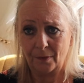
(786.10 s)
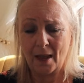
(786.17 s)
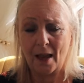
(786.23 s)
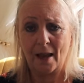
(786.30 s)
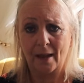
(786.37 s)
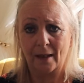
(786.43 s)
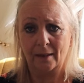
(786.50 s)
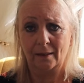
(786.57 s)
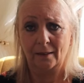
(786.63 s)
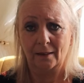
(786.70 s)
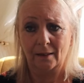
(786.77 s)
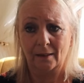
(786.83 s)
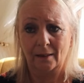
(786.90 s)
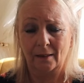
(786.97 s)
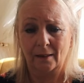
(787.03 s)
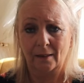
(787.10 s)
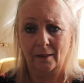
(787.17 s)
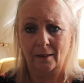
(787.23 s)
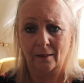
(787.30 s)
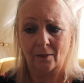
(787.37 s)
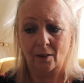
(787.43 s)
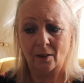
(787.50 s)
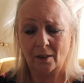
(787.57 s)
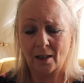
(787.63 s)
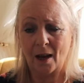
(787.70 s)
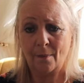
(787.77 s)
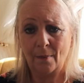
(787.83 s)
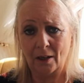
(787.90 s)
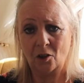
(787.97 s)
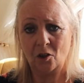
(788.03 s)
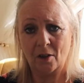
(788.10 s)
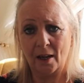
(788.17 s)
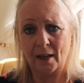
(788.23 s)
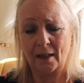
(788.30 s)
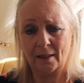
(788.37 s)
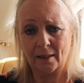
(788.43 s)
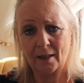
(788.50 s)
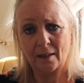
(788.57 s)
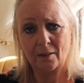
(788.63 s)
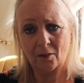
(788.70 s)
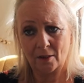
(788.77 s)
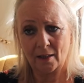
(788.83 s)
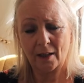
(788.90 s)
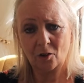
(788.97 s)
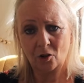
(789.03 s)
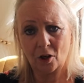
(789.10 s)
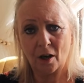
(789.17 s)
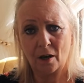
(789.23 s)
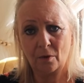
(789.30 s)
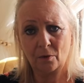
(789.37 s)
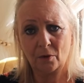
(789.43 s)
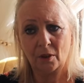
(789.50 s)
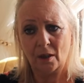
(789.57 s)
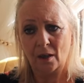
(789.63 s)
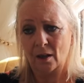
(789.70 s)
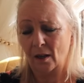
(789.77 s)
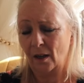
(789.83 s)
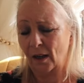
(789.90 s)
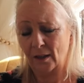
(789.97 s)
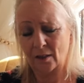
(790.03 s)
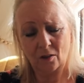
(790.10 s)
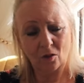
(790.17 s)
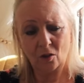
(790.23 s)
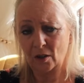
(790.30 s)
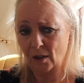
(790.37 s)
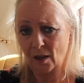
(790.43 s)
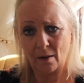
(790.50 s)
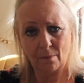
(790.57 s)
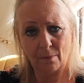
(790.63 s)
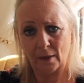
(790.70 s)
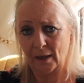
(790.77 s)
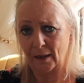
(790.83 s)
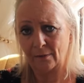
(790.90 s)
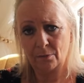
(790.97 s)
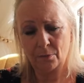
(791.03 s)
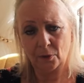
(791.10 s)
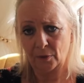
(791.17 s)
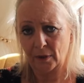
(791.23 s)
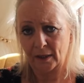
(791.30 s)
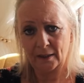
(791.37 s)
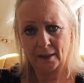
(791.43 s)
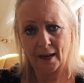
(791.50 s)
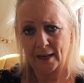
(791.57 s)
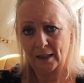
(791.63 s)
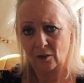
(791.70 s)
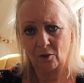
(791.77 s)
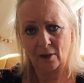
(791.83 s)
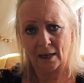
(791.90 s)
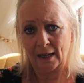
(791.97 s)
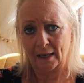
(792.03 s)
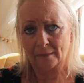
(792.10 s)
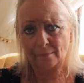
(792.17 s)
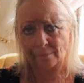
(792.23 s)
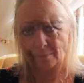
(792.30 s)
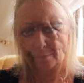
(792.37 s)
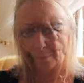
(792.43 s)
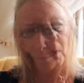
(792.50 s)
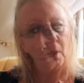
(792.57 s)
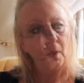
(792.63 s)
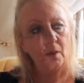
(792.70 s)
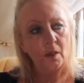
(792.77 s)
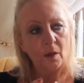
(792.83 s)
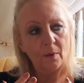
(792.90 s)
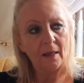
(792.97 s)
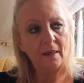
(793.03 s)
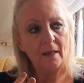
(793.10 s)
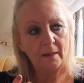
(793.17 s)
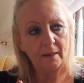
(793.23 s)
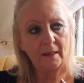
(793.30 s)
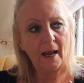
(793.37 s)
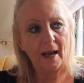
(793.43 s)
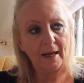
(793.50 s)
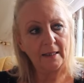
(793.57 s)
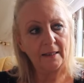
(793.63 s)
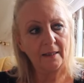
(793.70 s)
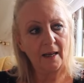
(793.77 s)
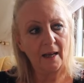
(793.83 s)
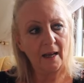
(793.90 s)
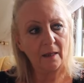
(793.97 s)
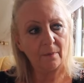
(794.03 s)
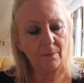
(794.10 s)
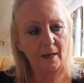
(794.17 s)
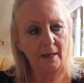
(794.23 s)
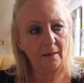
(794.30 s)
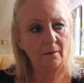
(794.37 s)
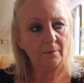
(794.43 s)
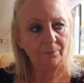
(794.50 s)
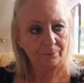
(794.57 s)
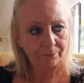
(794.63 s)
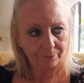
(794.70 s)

there. The damage that he's done to that child it's just unbelievable this case really so in this case there had been